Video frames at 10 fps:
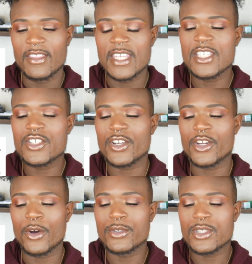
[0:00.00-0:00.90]
This is your
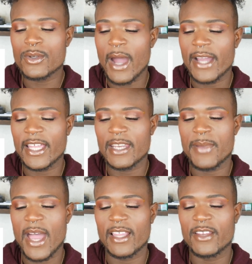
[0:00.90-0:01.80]
go-to
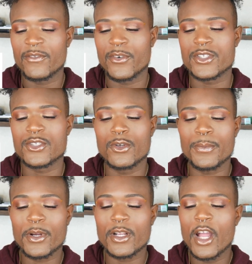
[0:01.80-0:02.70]
highlighting palette for
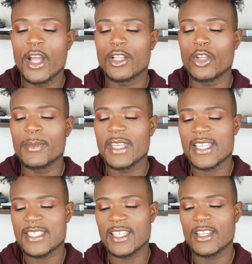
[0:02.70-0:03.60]
super
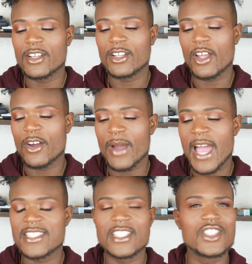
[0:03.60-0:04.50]
luminescent glow
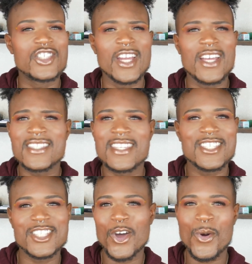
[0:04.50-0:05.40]
as it's just
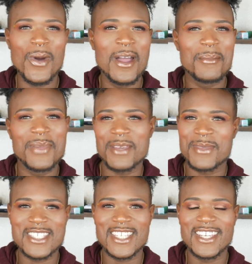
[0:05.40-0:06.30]
so
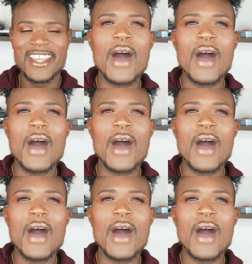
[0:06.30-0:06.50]
pigmented.